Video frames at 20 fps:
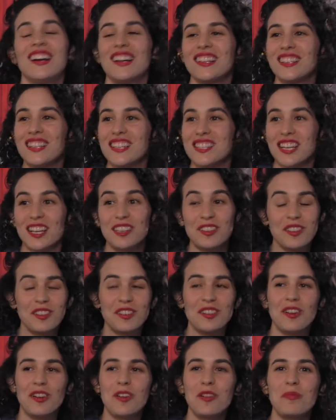This I
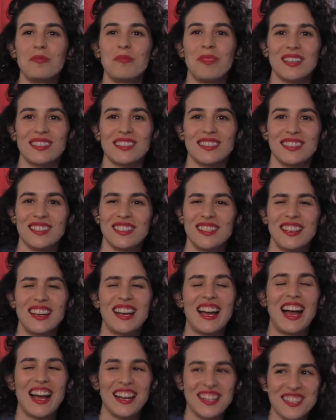don't know, but
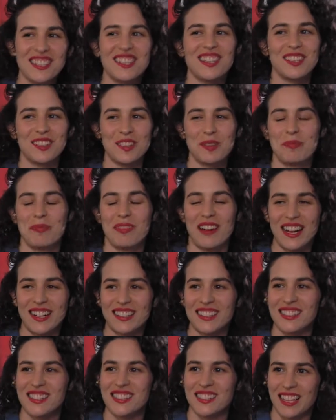actually in the
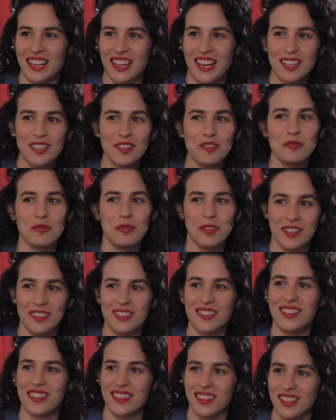practice, a lot of
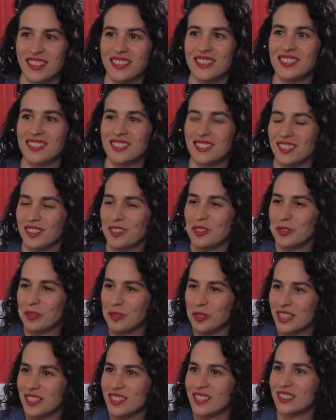weird things and
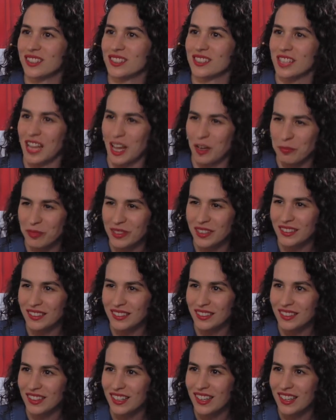coincidences happened.